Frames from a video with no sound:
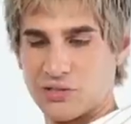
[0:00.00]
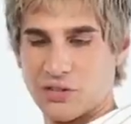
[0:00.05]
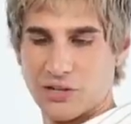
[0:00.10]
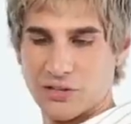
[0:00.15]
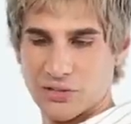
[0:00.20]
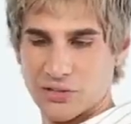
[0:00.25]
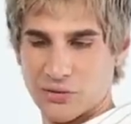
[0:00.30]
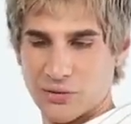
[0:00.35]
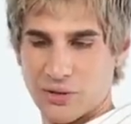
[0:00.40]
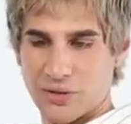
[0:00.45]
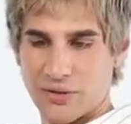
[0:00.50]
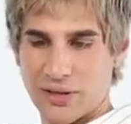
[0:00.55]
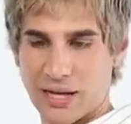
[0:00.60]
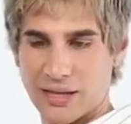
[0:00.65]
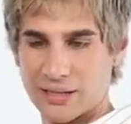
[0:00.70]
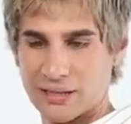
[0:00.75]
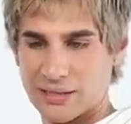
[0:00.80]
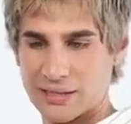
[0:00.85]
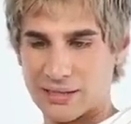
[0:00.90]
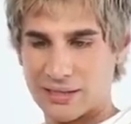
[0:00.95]
drugstore,
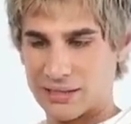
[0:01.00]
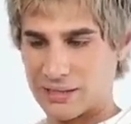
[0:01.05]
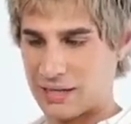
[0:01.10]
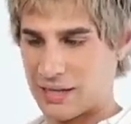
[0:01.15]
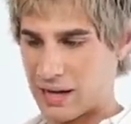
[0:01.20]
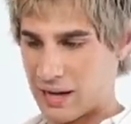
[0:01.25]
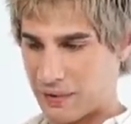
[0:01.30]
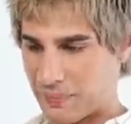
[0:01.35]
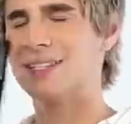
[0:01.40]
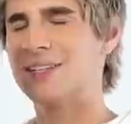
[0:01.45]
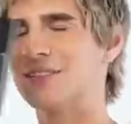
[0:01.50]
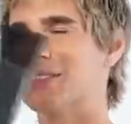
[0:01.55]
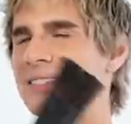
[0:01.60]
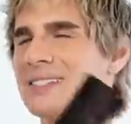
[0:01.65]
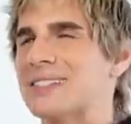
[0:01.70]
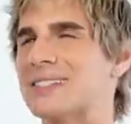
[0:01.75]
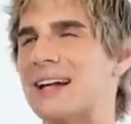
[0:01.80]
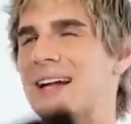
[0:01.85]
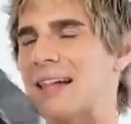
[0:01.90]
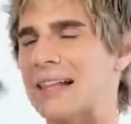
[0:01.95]
that's, yeah. There's
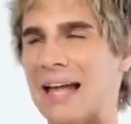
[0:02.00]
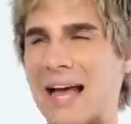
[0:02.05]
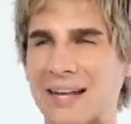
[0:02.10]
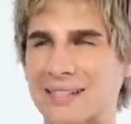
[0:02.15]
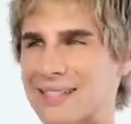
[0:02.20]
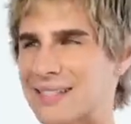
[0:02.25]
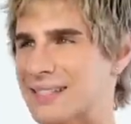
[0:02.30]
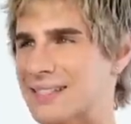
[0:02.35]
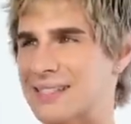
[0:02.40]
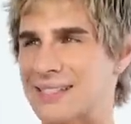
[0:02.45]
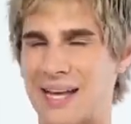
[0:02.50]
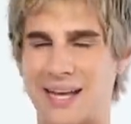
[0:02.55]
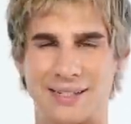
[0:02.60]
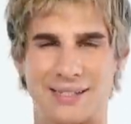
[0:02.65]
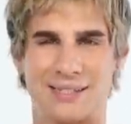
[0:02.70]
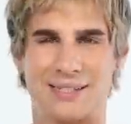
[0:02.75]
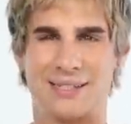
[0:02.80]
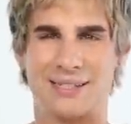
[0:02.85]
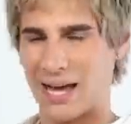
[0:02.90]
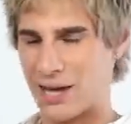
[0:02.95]
this classic
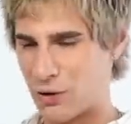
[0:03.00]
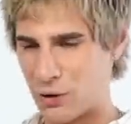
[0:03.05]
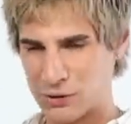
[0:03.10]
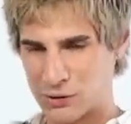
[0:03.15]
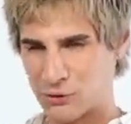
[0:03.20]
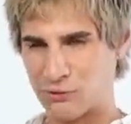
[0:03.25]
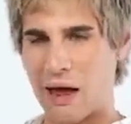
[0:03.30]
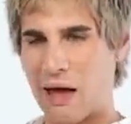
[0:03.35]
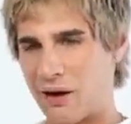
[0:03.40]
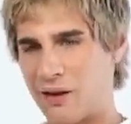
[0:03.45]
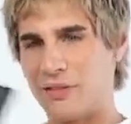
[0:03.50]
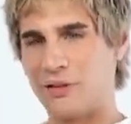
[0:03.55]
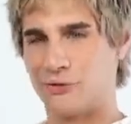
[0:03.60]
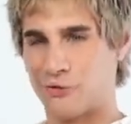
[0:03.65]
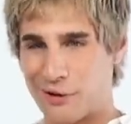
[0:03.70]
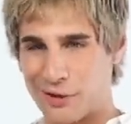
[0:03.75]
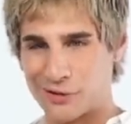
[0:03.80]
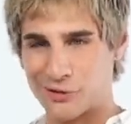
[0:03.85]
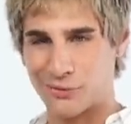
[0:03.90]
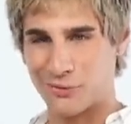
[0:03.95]
scent that goes around in the
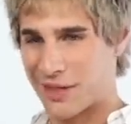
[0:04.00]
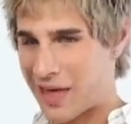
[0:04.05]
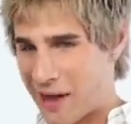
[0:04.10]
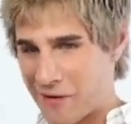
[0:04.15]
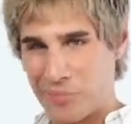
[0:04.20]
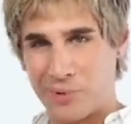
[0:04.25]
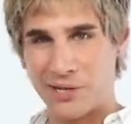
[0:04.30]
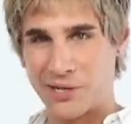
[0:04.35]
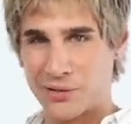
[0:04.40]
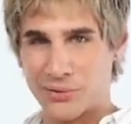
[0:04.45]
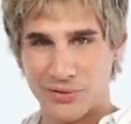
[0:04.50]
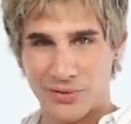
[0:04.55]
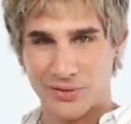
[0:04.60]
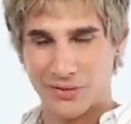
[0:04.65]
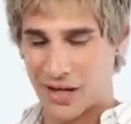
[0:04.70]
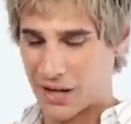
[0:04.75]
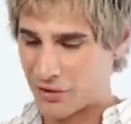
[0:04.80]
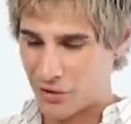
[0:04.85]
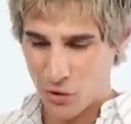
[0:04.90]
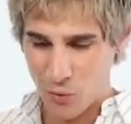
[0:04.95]
drugstore that everybody
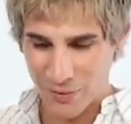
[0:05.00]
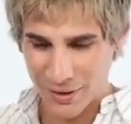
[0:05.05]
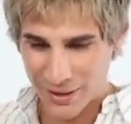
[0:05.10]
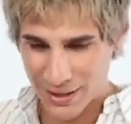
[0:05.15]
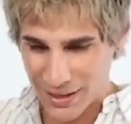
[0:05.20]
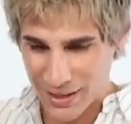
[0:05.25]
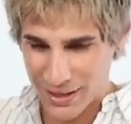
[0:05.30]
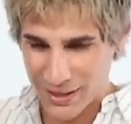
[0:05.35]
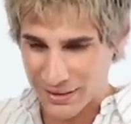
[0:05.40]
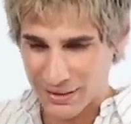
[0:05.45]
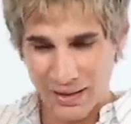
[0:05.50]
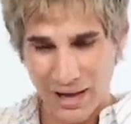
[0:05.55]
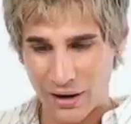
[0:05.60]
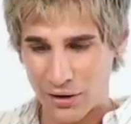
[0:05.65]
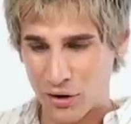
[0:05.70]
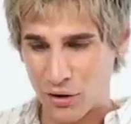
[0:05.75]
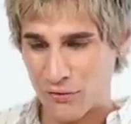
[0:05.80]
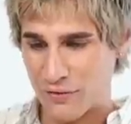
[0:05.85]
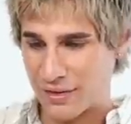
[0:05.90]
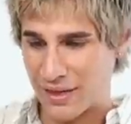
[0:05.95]
uses. I don't know what it is.
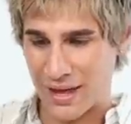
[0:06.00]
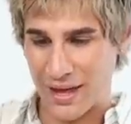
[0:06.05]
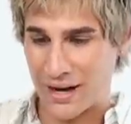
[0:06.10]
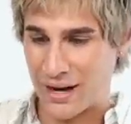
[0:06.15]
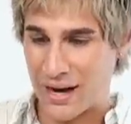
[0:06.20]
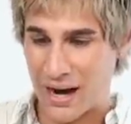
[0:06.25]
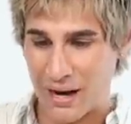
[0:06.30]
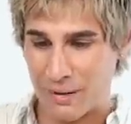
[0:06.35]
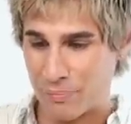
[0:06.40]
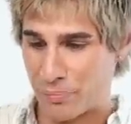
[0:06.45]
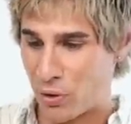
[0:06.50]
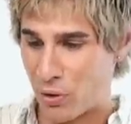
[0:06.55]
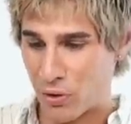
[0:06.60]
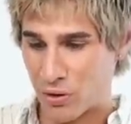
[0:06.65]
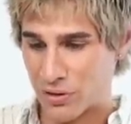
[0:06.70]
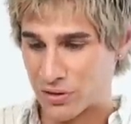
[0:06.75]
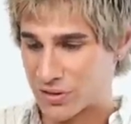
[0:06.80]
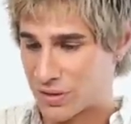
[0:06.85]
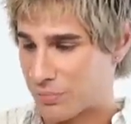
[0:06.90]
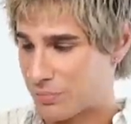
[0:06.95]
I don't know if they get it at
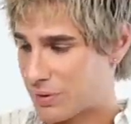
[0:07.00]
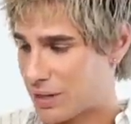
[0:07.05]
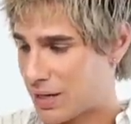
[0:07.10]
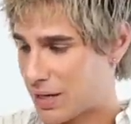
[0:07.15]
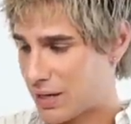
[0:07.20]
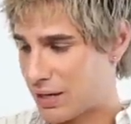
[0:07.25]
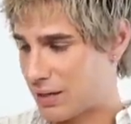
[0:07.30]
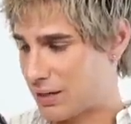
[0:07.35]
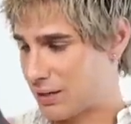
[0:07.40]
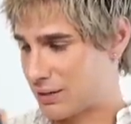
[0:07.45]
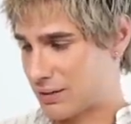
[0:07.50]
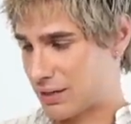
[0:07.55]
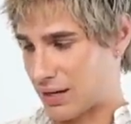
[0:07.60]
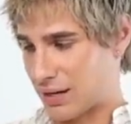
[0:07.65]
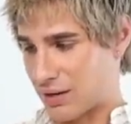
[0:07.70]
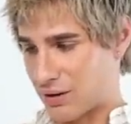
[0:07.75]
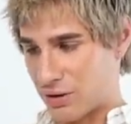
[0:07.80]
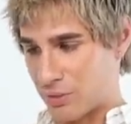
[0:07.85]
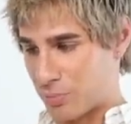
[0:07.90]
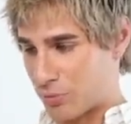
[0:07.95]
bulk or something and it's
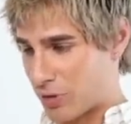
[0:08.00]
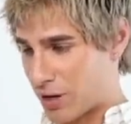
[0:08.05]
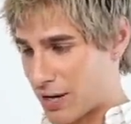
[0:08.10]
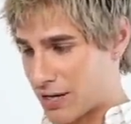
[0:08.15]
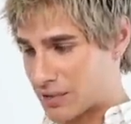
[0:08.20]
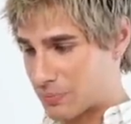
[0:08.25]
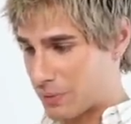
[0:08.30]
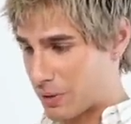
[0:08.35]
like a good price,